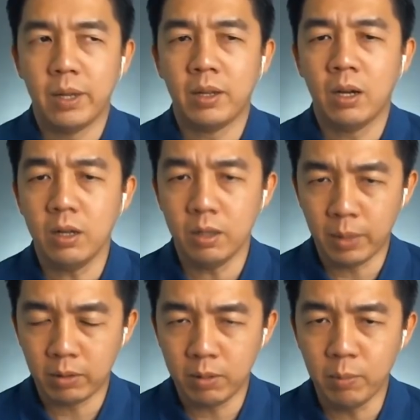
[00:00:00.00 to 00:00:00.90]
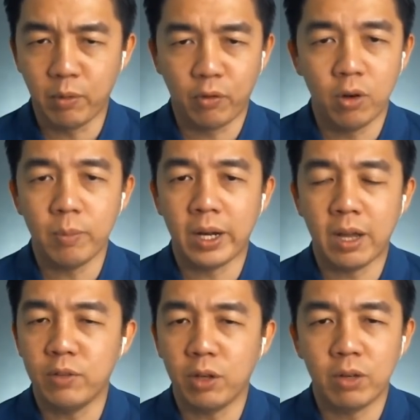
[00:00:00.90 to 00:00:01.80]
I heard about him before, but
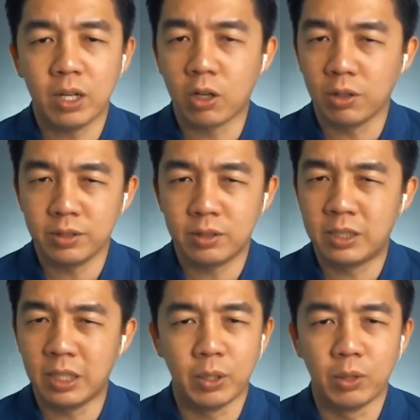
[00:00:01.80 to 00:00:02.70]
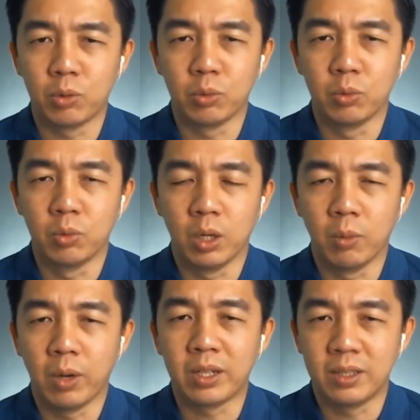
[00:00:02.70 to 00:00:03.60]
I've not really gone deep into uh,
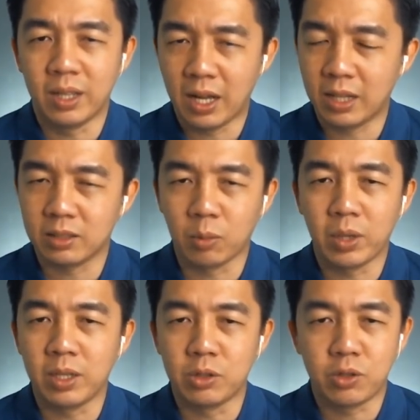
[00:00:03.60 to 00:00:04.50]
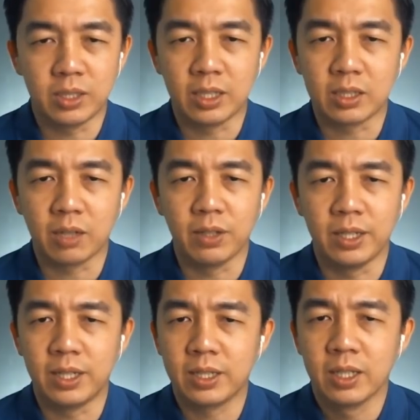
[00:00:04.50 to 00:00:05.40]
what he does, the way he trades, and stuff like
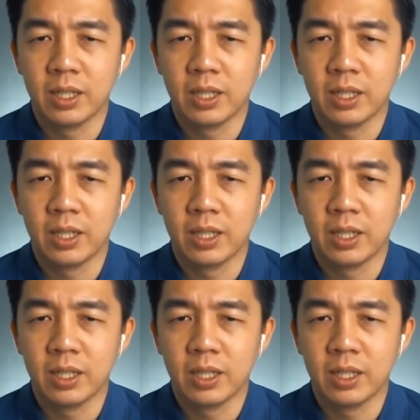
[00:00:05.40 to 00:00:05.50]
that.